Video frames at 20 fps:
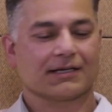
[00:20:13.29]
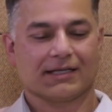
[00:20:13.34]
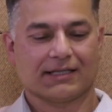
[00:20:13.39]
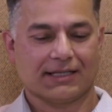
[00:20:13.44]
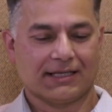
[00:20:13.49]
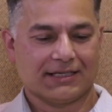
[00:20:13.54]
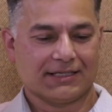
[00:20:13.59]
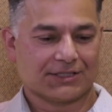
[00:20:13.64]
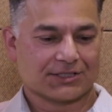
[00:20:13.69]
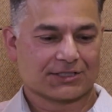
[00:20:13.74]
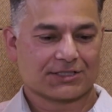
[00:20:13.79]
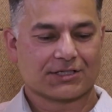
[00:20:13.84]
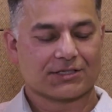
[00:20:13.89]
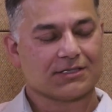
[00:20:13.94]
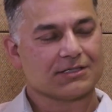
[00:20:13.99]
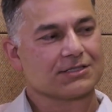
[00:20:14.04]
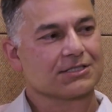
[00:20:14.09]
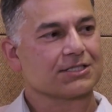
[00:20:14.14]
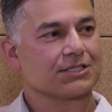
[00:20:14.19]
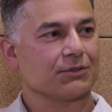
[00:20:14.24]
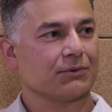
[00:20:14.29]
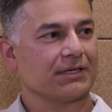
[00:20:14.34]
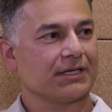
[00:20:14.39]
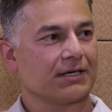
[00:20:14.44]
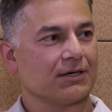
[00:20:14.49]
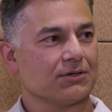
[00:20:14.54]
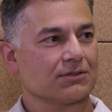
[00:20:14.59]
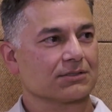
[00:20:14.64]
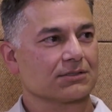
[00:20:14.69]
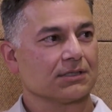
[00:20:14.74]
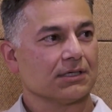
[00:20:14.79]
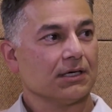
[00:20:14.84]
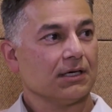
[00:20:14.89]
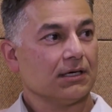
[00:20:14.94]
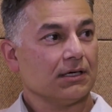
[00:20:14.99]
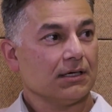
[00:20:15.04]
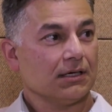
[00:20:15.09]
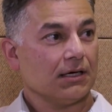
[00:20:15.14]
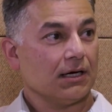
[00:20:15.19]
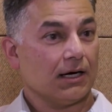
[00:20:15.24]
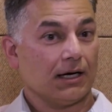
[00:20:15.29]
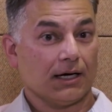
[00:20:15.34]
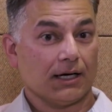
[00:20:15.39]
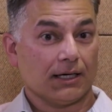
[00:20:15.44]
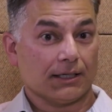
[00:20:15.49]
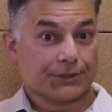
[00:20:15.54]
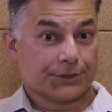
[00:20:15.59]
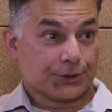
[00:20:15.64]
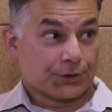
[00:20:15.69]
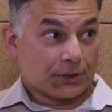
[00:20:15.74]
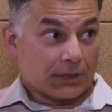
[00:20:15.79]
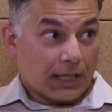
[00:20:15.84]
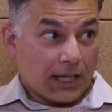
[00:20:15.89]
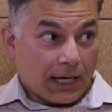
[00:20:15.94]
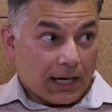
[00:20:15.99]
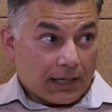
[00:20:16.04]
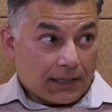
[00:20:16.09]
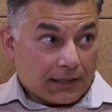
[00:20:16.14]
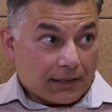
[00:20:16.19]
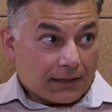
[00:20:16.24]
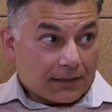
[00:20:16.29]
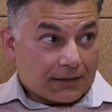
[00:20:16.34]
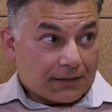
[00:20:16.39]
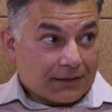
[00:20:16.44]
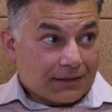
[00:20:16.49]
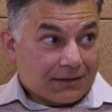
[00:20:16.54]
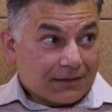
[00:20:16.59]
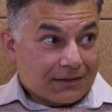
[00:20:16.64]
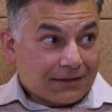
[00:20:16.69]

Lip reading: And then he just turns to you and he goes, you're lying.